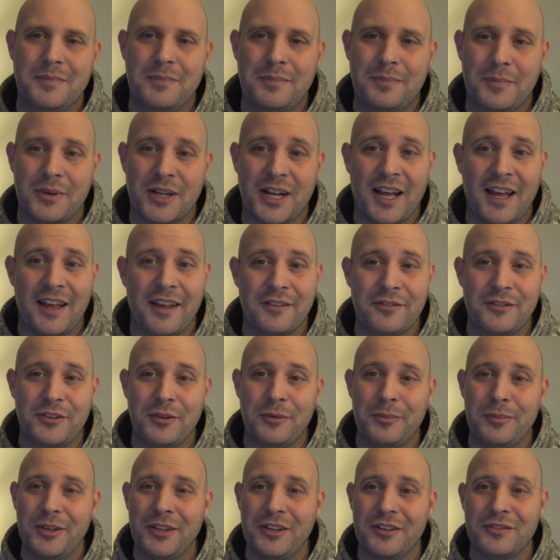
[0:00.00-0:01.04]
But I have two
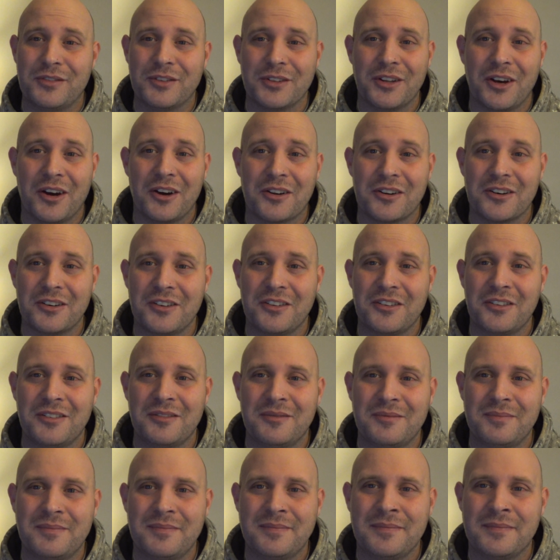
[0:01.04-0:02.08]
beautiful daughters,
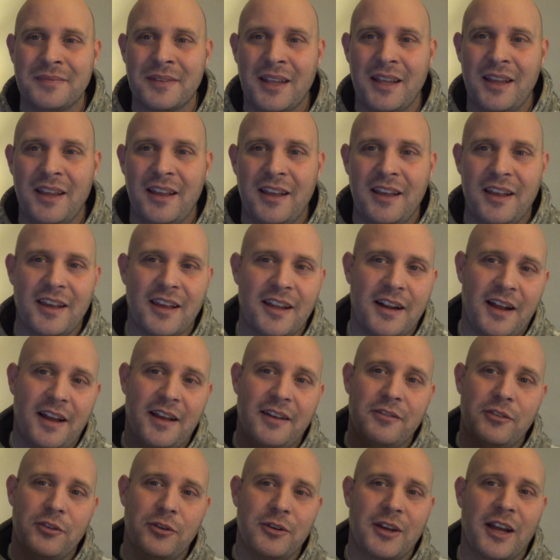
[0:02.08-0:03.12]
and I
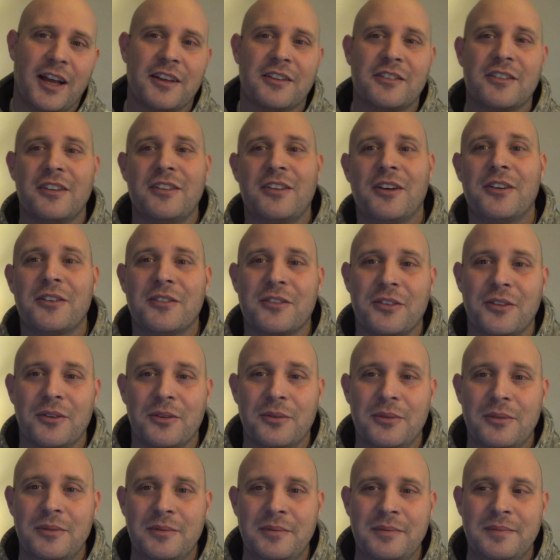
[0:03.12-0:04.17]
have you guys to talk
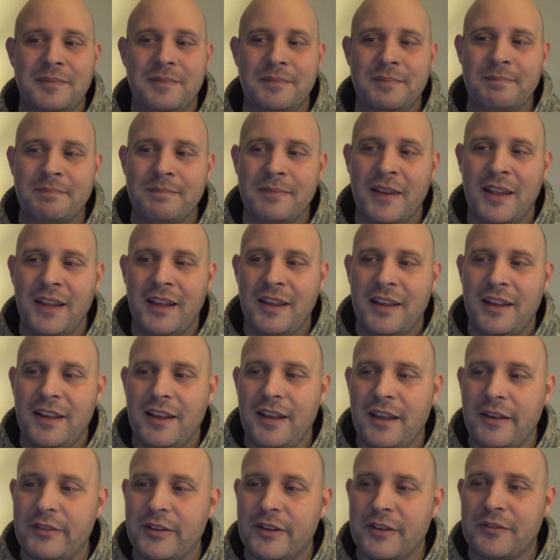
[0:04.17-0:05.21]
to.
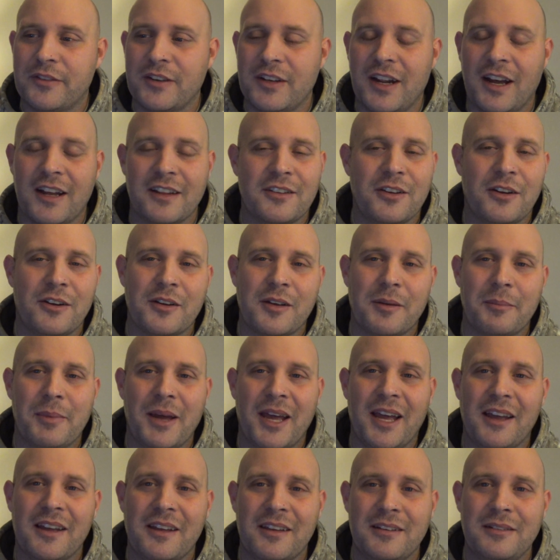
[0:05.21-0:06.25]
Even if you're not talking
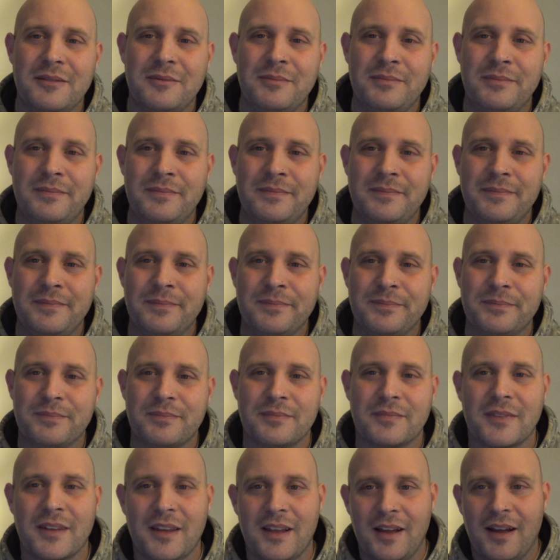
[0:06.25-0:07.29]
back,
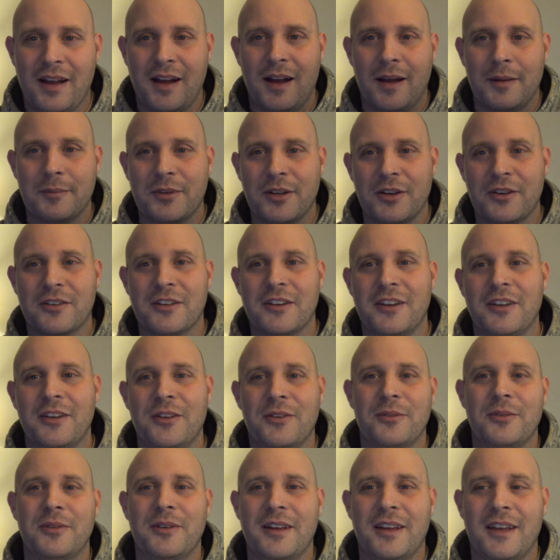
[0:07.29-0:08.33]
I'm talking to
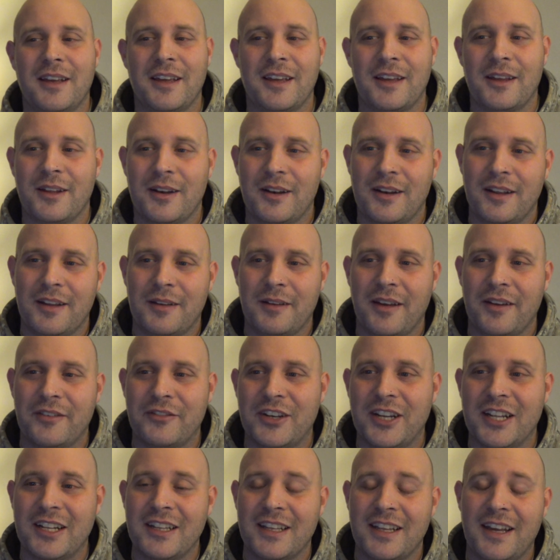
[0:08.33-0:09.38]
you. And
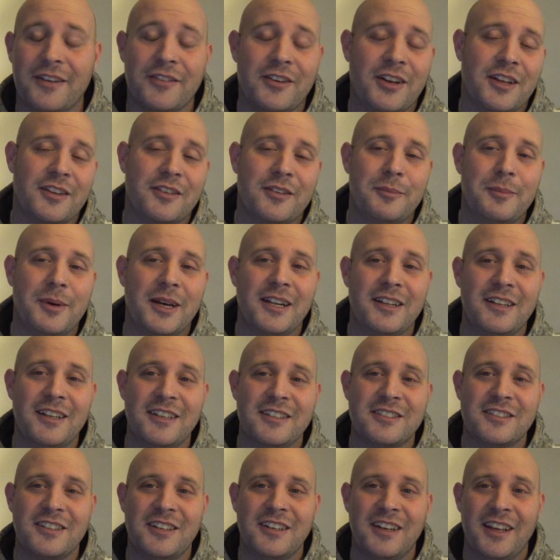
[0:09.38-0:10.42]
evidently I've got somebody
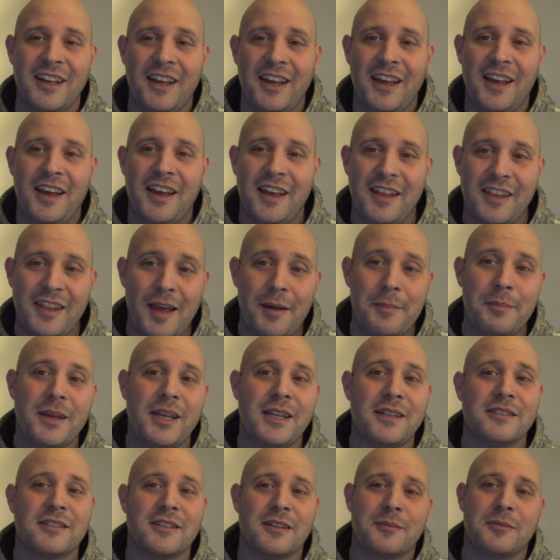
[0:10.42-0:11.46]
listening, and that
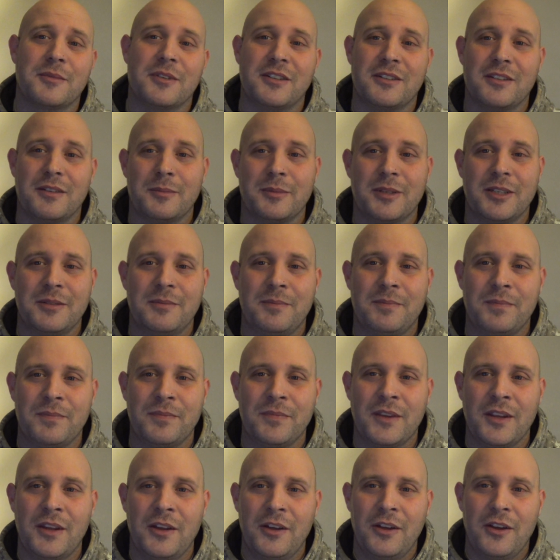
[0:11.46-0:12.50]
means something to me.
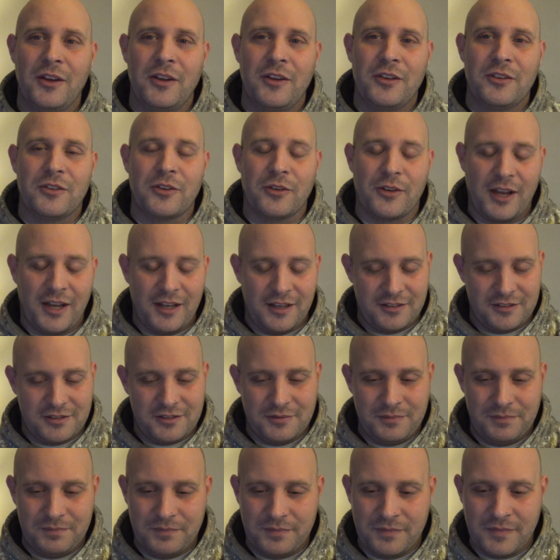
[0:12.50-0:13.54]
So guys,
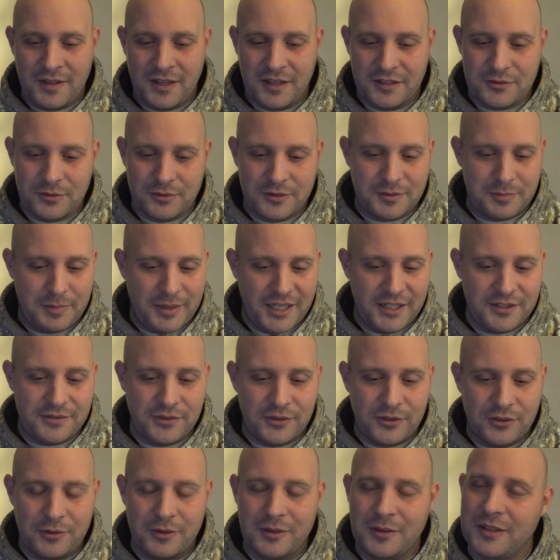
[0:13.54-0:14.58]
this one's
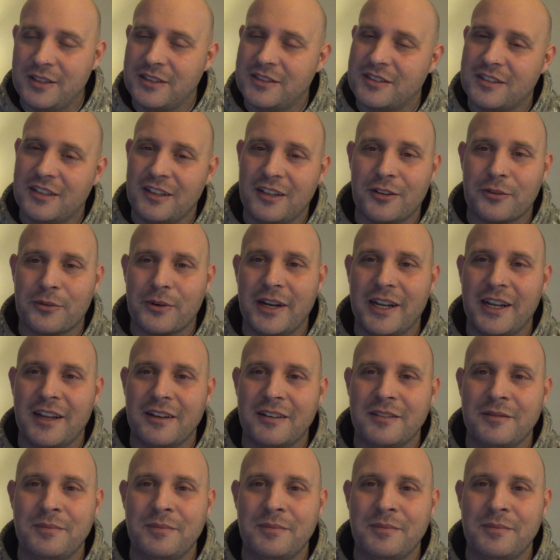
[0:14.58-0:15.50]
peaceful. It's still a rant.